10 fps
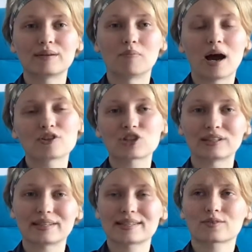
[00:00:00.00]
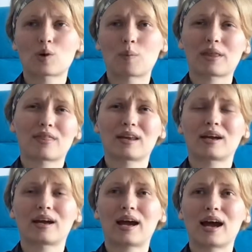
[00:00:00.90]
much in Instagram I think
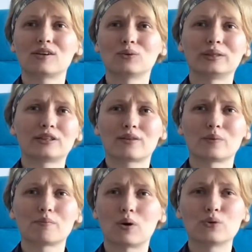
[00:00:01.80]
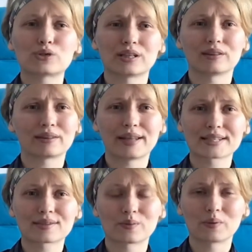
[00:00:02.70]
I had only three posts in the last
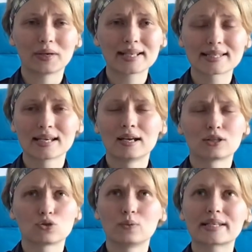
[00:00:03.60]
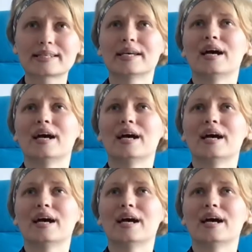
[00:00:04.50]
three weeks two weeks